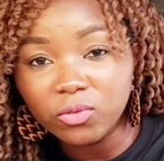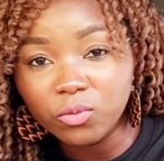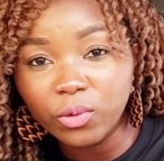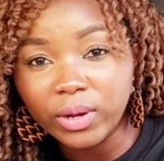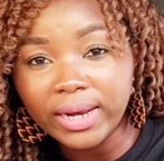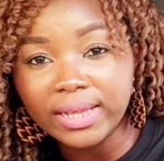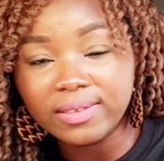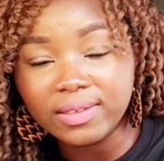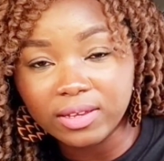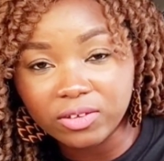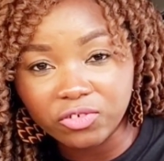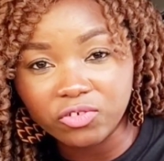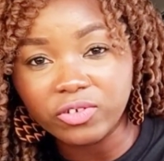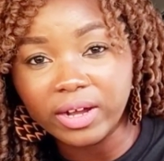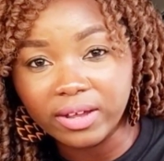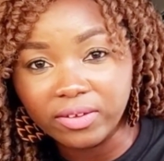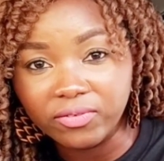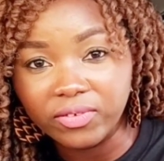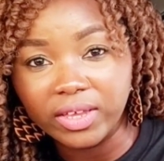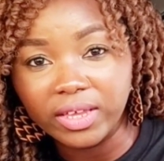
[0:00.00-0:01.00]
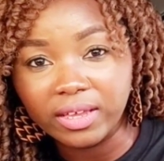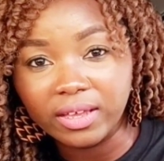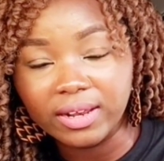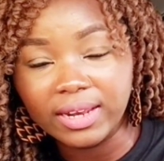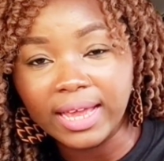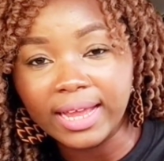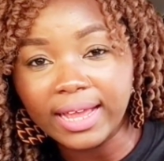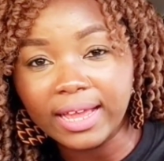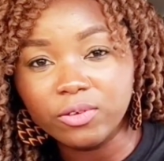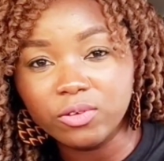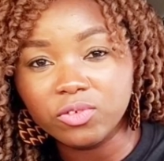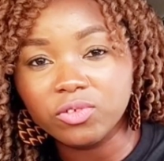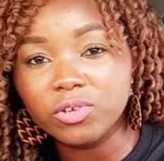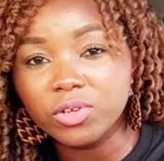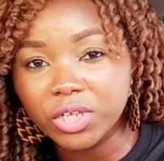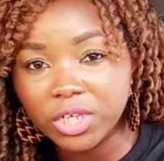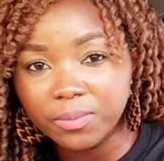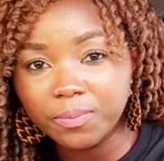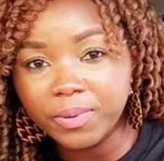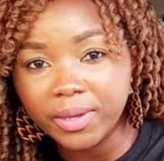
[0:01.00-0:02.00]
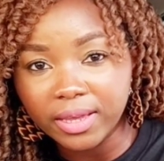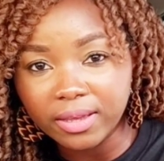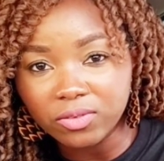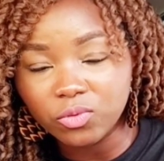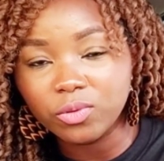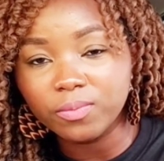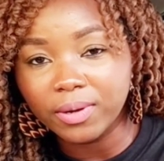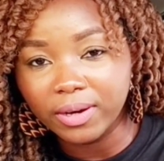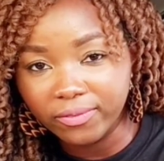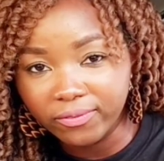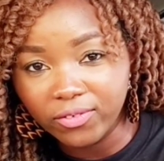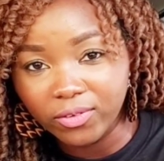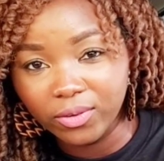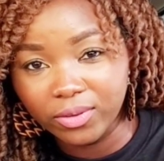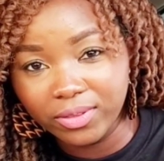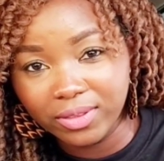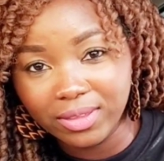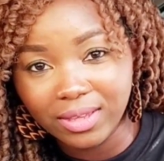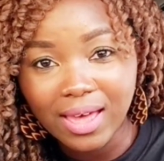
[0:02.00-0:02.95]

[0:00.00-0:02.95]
When I say driving, like I use the GPS with my phone.